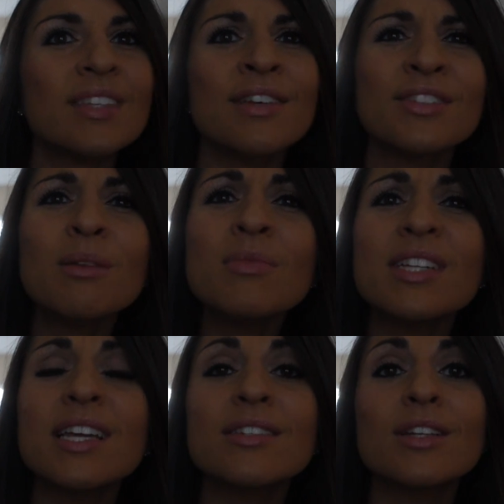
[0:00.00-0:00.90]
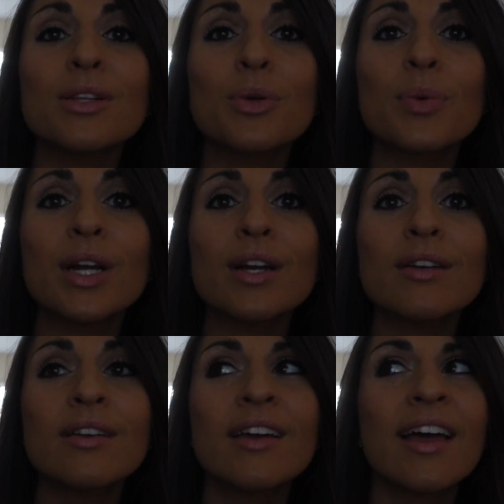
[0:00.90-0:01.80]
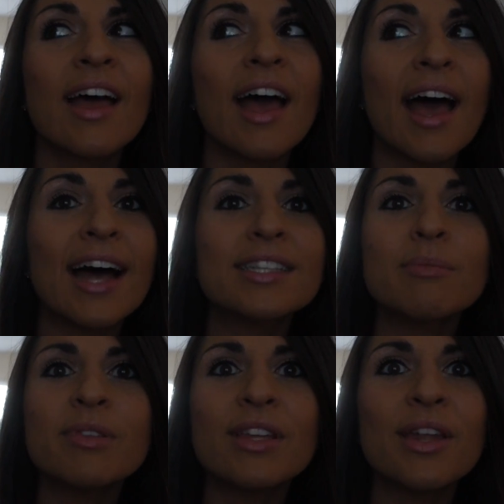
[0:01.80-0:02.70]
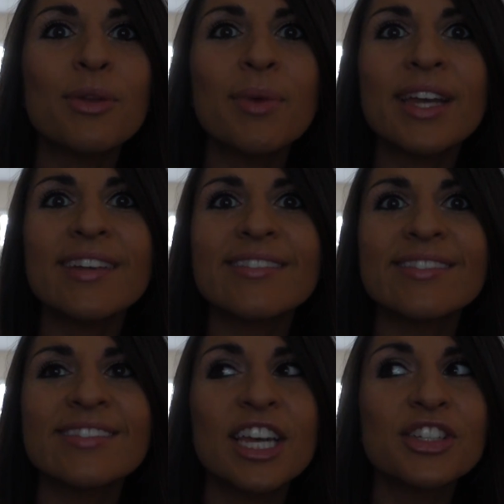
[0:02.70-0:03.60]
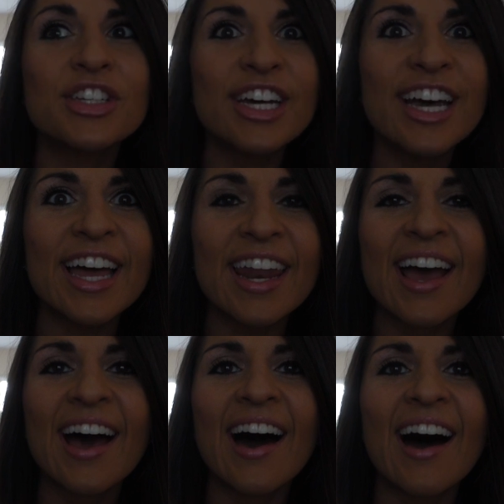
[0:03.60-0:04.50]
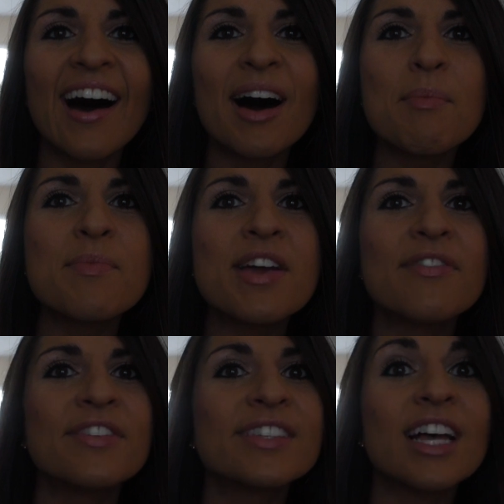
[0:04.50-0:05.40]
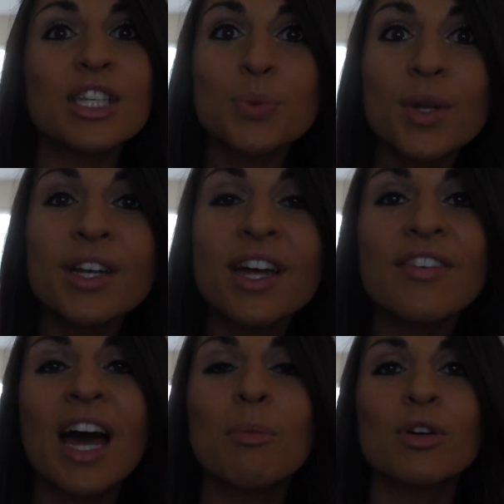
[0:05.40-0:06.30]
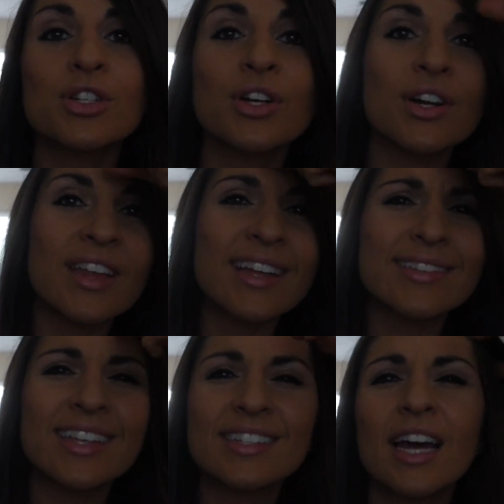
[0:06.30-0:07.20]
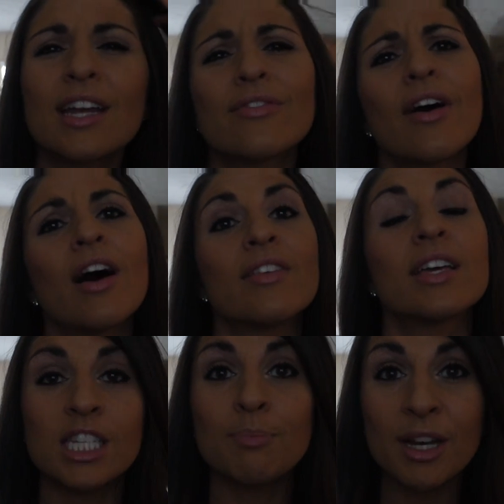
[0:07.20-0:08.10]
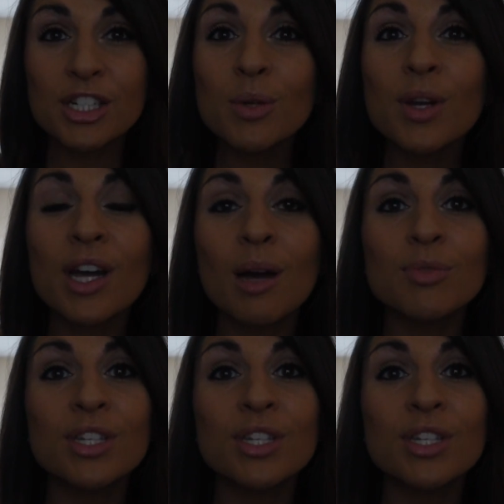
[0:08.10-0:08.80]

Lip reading: if something's tasting a little weird, add something that'll make it taste good. If it's not sweet enough, add more sugar. That's kind of obvious, especially when it comes